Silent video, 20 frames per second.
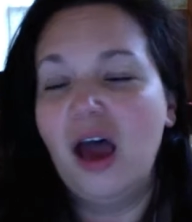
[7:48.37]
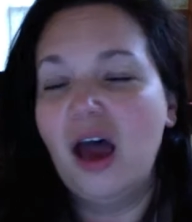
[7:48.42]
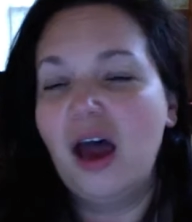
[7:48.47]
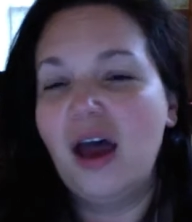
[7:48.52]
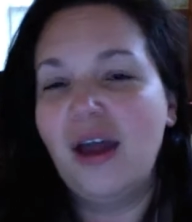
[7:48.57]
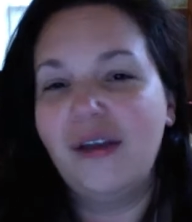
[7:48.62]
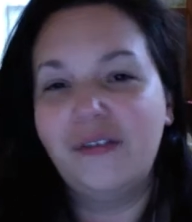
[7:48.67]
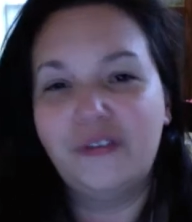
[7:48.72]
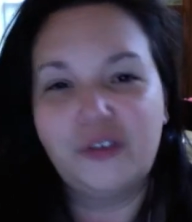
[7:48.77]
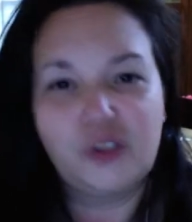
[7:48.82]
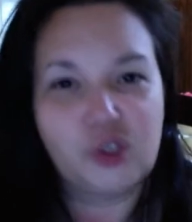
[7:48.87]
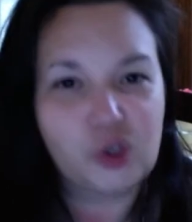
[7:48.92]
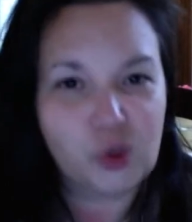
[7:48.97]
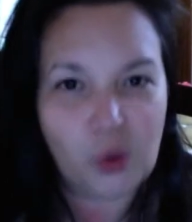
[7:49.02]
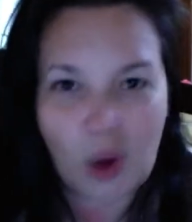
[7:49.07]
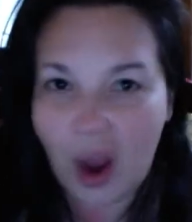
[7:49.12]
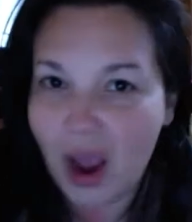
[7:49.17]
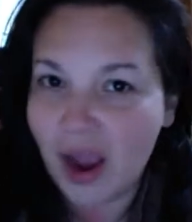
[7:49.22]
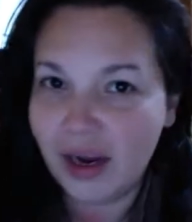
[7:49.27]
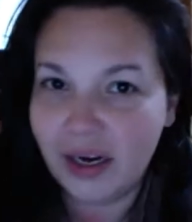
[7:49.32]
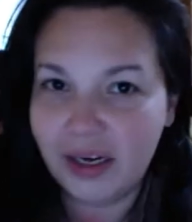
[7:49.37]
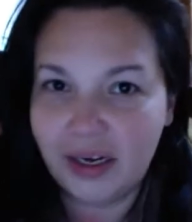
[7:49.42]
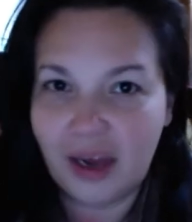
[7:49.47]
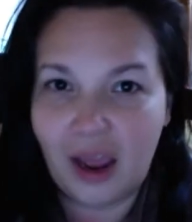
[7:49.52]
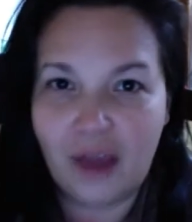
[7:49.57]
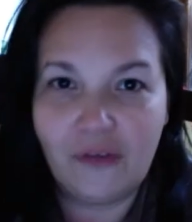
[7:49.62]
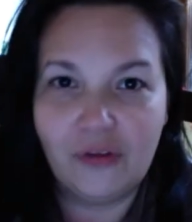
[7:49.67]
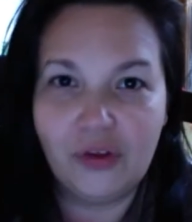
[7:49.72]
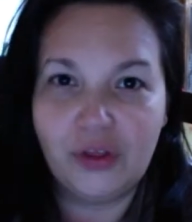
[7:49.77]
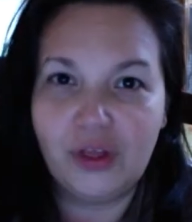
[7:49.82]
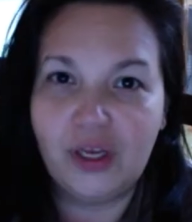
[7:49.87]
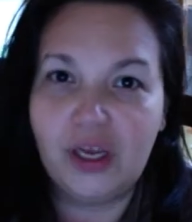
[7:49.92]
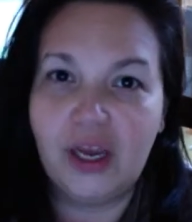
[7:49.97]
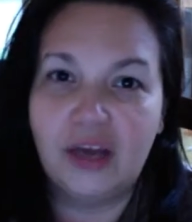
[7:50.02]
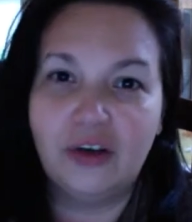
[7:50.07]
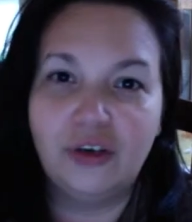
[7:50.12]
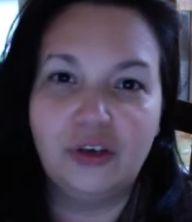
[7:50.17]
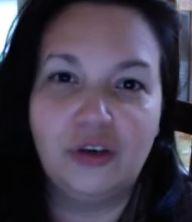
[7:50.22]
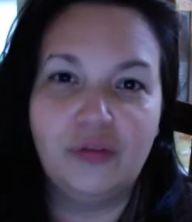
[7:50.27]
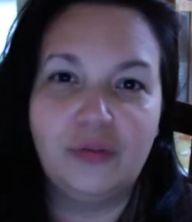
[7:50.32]
I've tried everything.
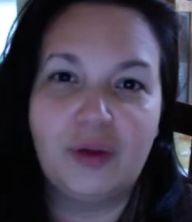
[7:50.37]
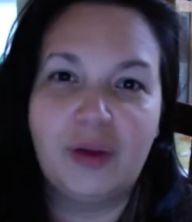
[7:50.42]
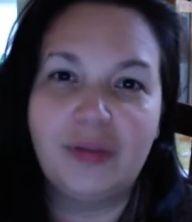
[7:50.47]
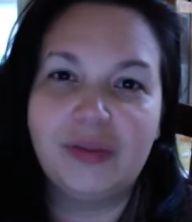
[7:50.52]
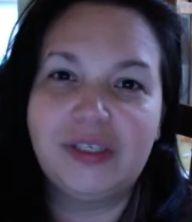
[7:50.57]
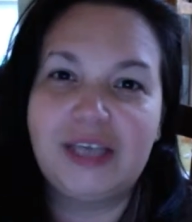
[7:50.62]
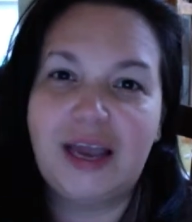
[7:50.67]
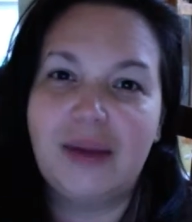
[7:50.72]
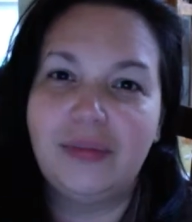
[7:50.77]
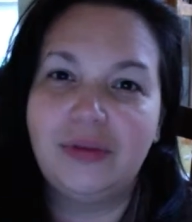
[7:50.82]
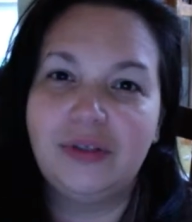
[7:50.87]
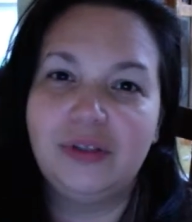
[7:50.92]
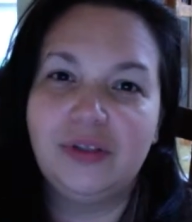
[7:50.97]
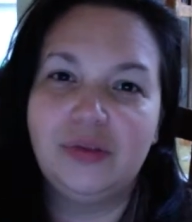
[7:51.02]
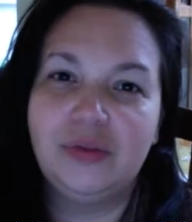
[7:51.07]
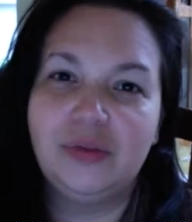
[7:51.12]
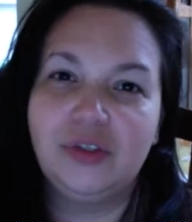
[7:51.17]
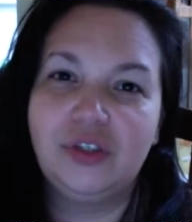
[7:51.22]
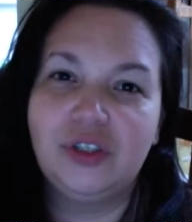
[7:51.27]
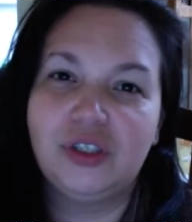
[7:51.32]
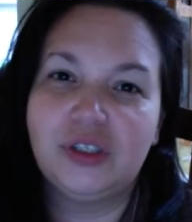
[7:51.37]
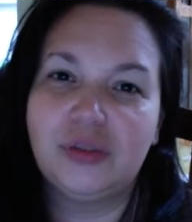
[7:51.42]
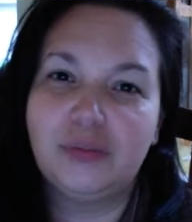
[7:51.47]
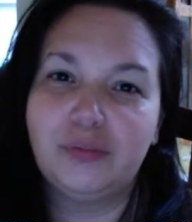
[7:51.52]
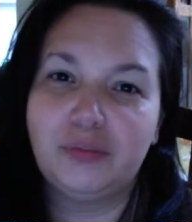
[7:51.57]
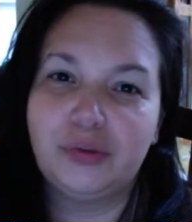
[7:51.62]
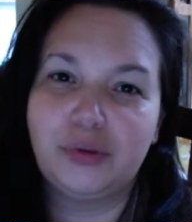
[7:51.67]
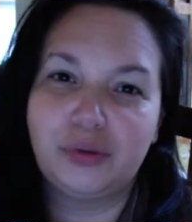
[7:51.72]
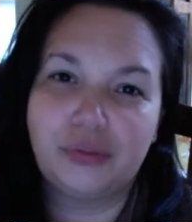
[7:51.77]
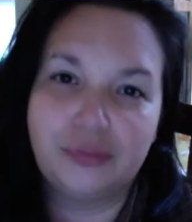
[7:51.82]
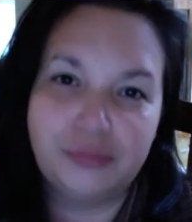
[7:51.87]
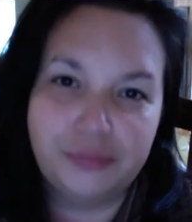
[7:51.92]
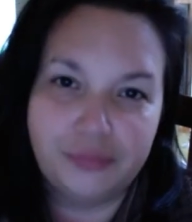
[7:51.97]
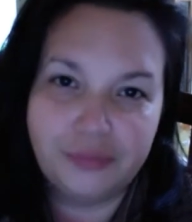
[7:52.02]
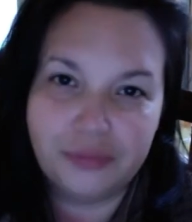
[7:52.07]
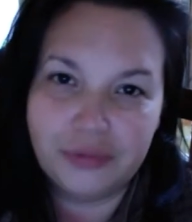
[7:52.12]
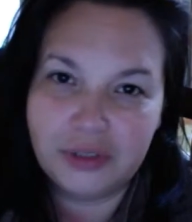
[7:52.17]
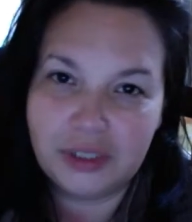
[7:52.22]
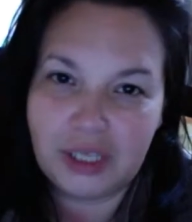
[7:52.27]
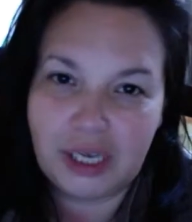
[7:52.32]
I don't know if my metabolism is just
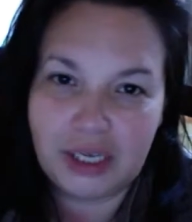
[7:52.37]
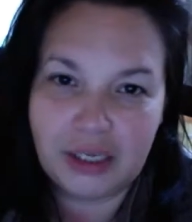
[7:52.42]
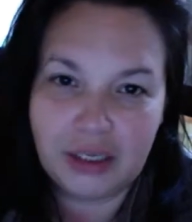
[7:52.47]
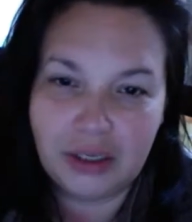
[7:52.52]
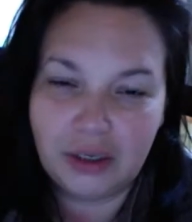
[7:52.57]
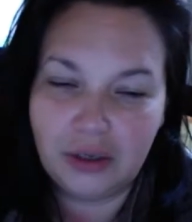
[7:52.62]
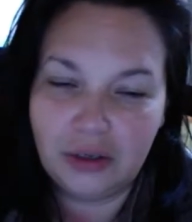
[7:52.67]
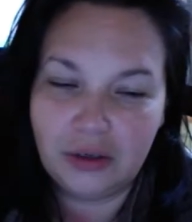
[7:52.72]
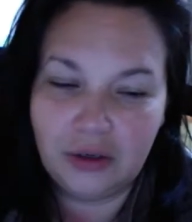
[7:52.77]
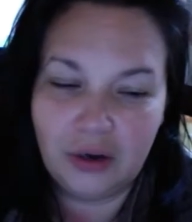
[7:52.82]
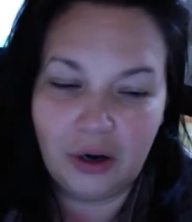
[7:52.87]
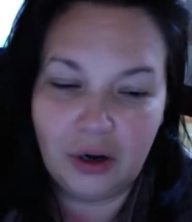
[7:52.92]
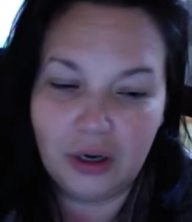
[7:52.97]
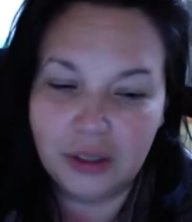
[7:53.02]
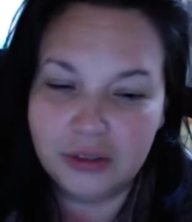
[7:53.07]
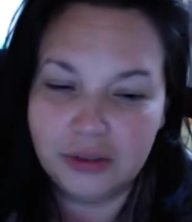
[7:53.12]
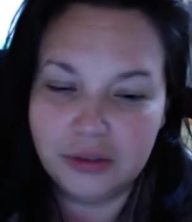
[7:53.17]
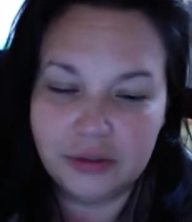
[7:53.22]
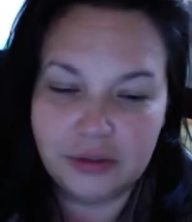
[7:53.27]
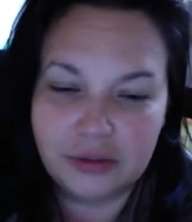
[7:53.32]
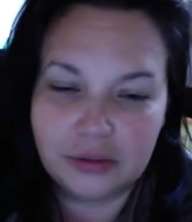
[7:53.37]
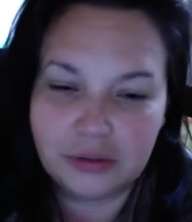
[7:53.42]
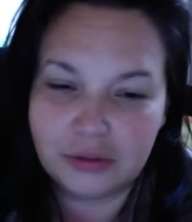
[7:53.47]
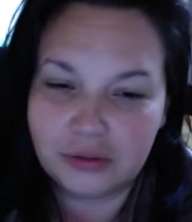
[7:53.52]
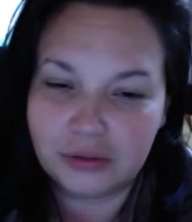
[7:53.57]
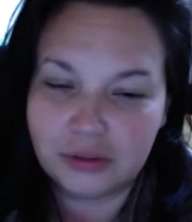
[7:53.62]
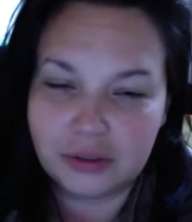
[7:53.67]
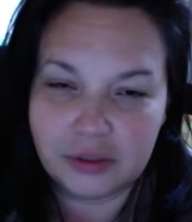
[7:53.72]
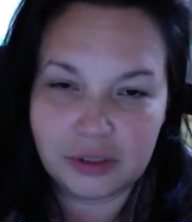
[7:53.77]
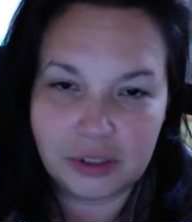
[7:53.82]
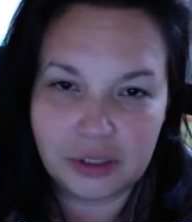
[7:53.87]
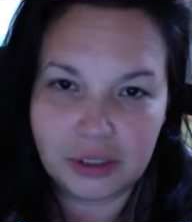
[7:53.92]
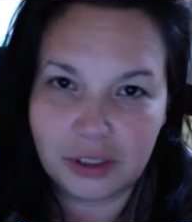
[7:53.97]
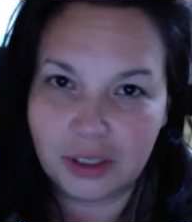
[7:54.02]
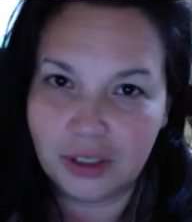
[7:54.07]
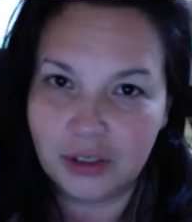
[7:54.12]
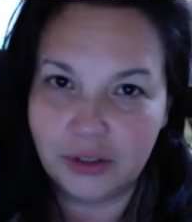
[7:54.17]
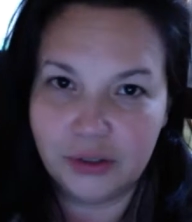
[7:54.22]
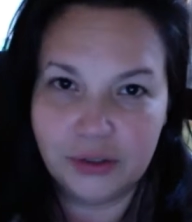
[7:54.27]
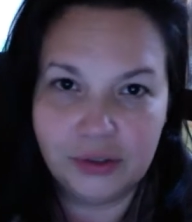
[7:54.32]
like gone to the
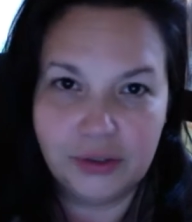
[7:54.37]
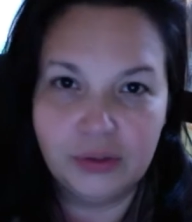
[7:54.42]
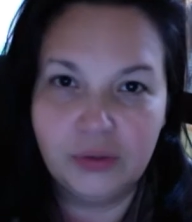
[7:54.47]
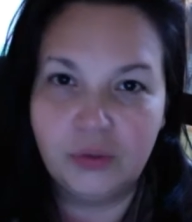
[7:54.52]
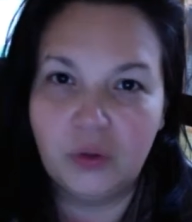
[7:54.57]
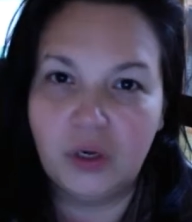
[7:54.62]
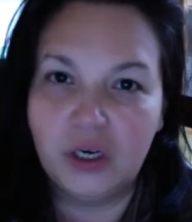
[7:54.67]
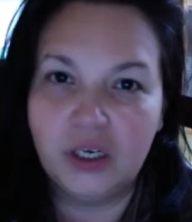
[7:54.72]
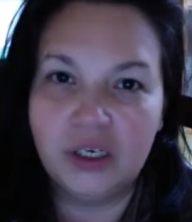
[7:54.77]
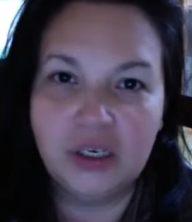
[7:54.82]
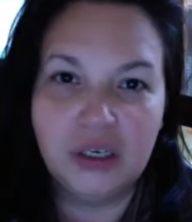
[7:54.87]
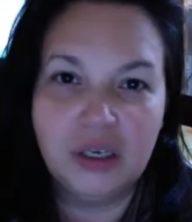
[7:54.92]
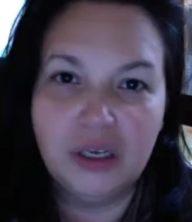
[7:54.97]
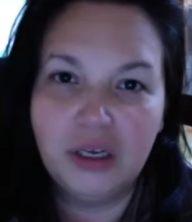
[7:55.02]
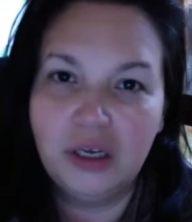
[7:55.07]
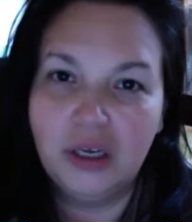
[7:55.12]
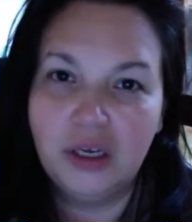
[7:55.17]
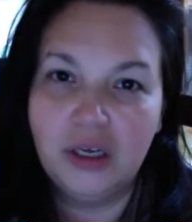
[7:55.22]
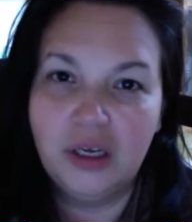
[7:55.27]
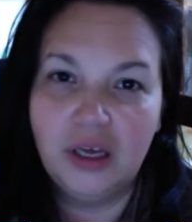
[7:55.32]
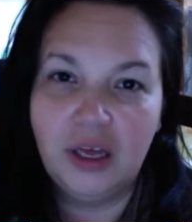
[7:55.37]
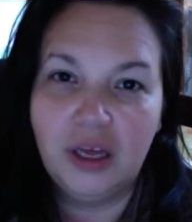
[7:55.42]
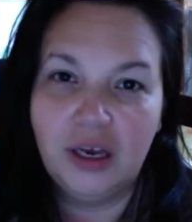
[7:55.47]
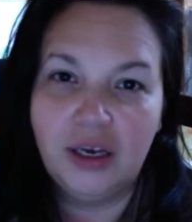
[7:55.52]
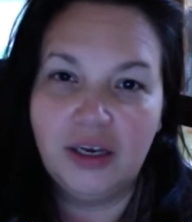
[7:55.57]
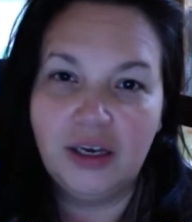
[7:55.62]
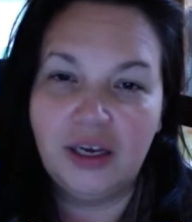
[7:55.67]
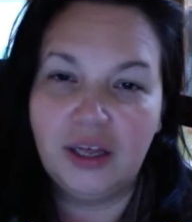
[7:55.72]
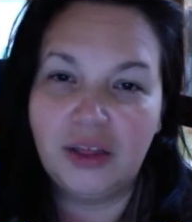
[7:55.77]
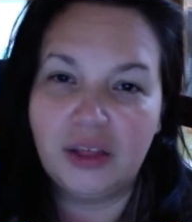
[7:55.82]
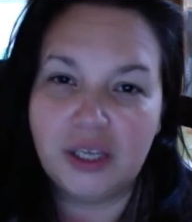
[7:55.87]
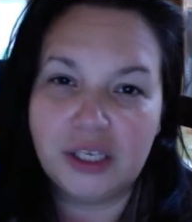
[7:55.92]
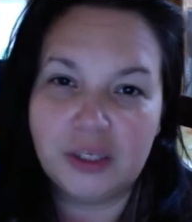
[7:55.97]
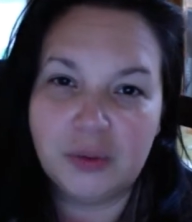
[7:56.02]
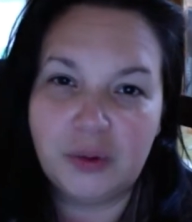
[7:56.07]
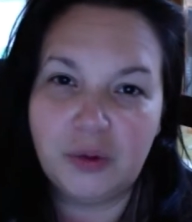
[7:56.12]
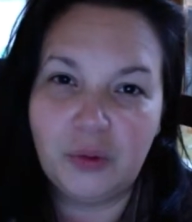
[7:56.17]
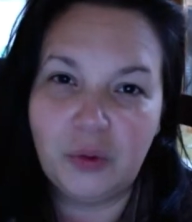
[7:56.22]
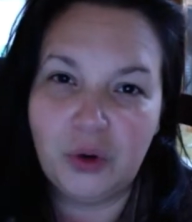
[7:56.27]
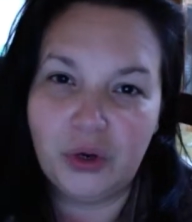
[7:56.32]
gutter or what. Nothing's
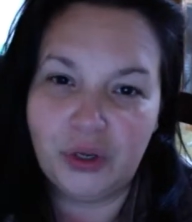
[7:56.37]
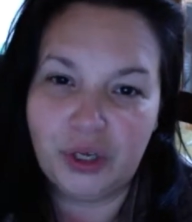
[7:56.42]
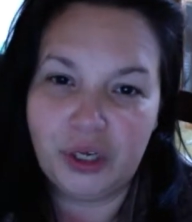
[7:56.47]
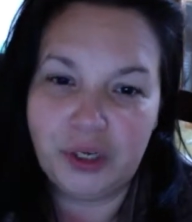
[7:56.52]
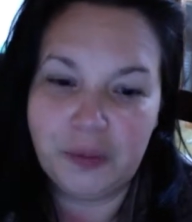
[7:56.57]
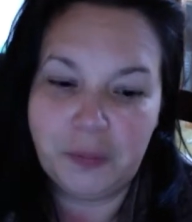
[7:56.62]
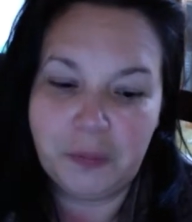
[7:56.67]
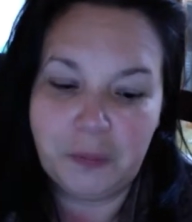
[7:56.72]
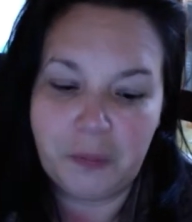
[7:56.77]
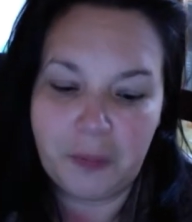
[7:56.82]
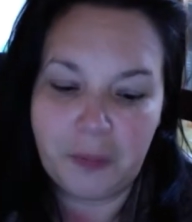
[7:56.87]
been working.